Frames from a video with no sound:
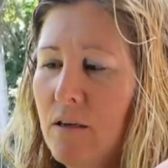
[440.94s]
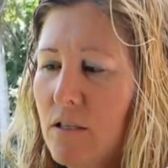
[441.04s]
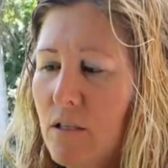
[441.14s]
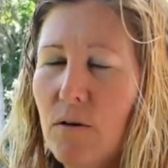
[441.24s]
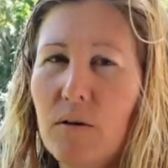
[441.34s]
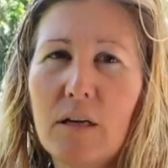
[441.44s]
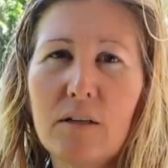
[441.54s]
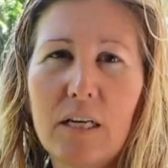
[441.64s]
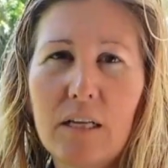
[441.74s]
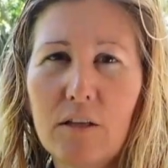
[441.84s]
So
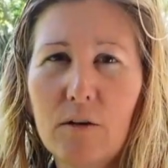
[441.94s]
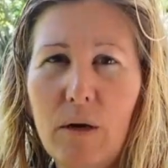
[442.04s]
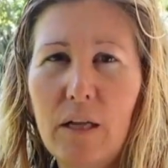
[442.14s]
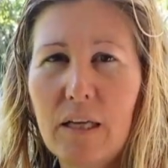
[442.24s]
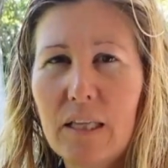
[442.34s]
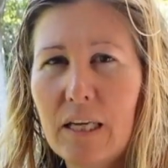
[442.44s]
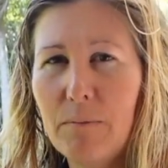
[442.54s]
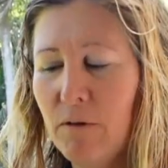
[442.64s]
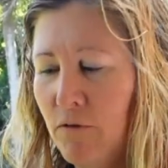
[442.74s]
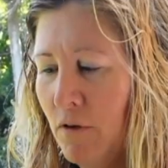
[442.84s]
that'll take a little while, I
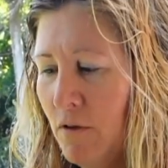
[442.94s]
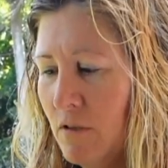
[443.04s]
think, before